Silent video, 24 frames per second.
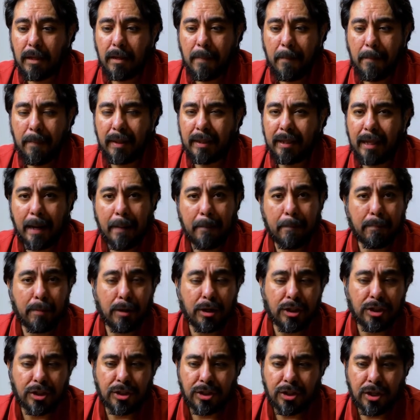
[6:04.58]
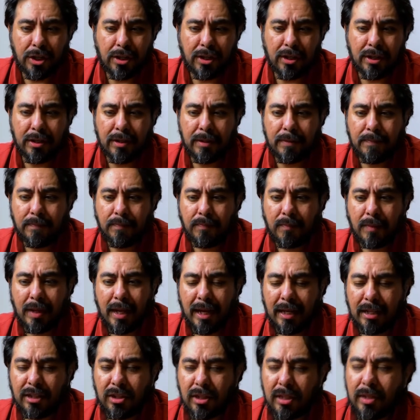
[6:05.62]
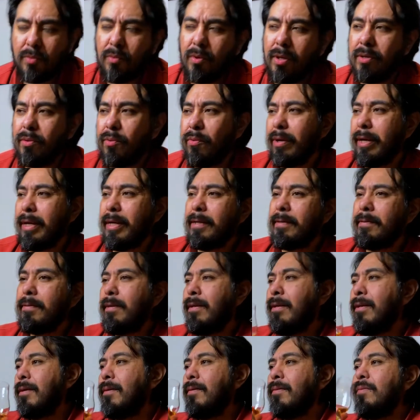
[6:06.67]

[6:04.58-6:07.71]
but that burnt sugar actually went away. Huh.